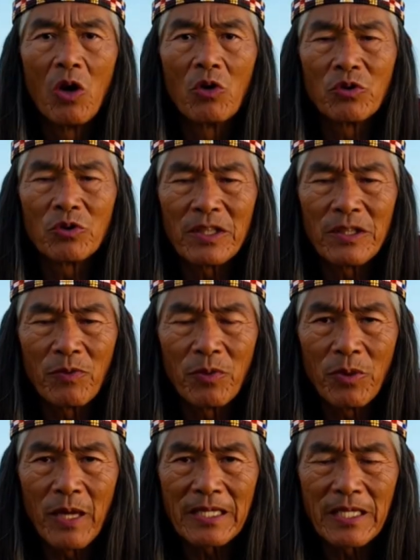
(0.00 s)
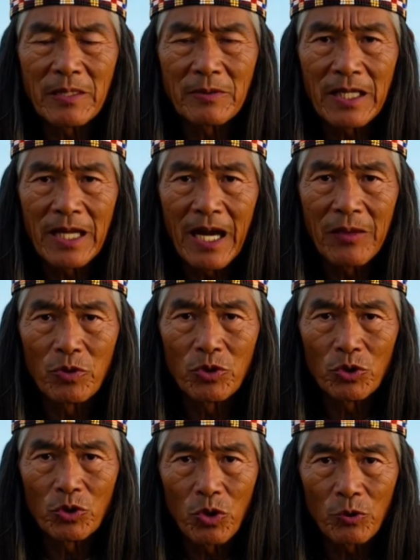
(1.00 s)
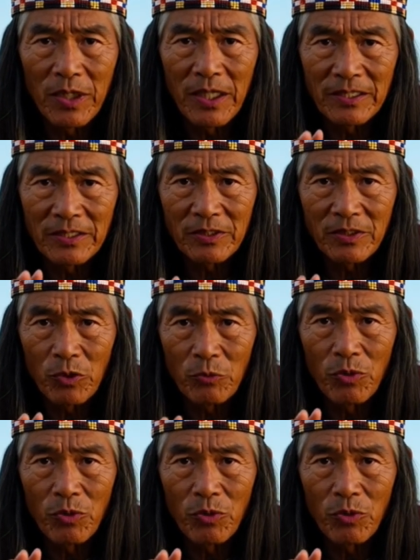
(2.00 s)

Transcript: The 13th month is the time of the lunar yats on the